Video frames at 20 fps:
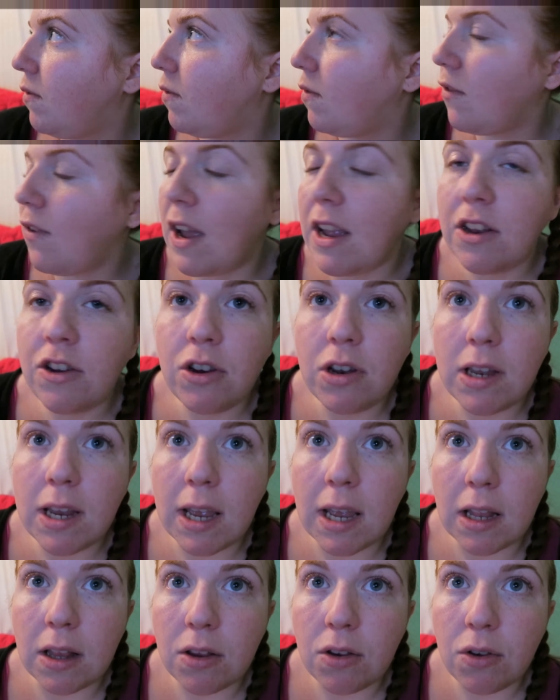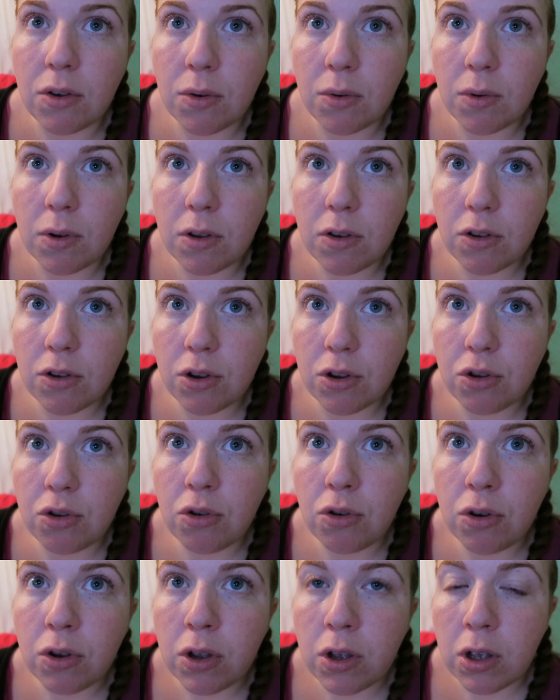5 to 10, so it's
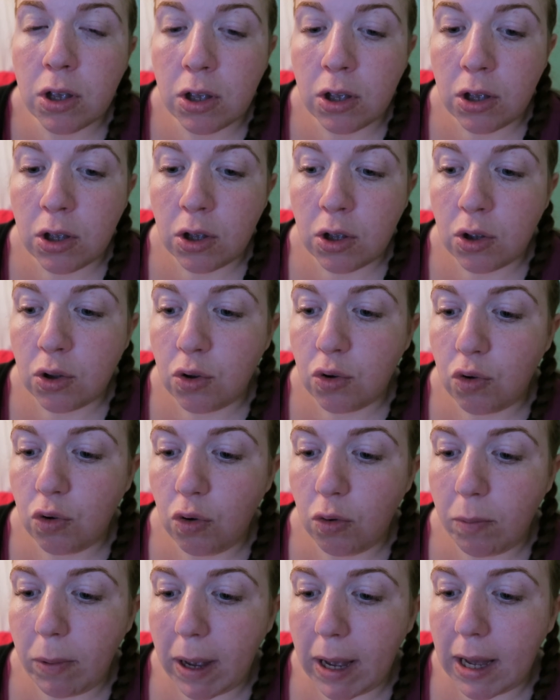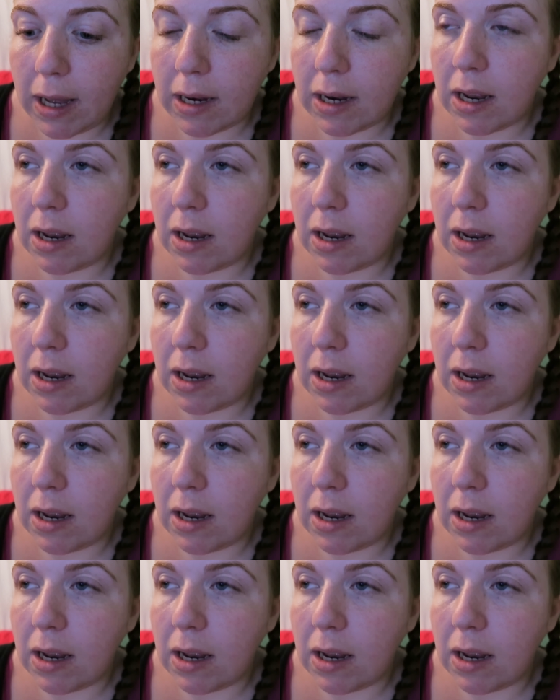not too bad.